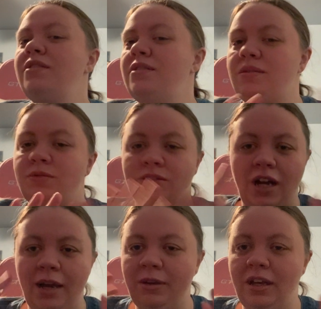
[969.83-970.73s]

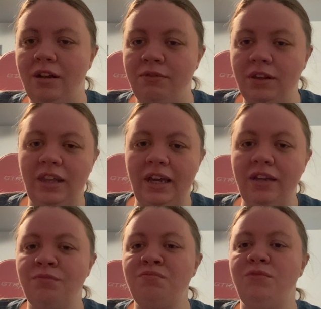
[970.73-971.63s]
Subscribe again if you'd
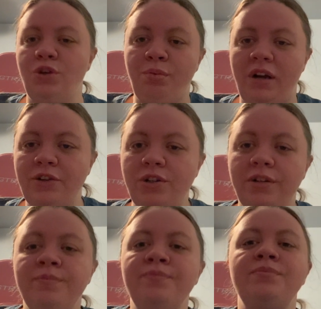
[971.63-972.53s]
like, no pressure.